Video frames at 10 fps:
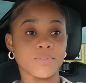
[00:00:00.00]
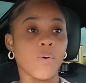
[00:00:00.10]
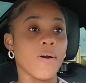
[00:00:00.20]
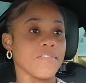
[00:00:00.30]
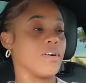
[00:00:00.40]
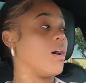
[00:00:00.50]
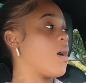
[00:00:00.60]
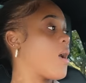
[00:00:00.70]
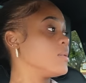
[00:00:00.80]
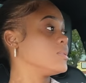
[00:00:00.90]
However,
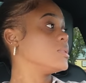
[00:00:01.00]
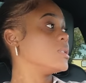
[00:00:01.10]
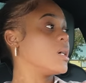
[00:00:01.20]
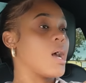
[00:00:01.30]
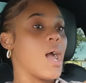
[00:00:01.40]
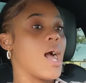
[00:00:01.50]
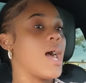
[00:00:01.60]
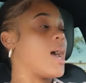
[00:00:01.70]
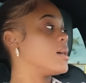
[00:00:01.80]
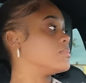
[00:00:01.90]

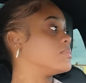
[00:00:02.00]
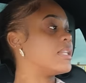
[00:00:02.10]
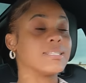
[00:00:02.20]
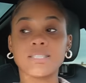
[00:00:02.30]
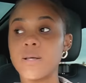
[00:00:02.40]
um, that's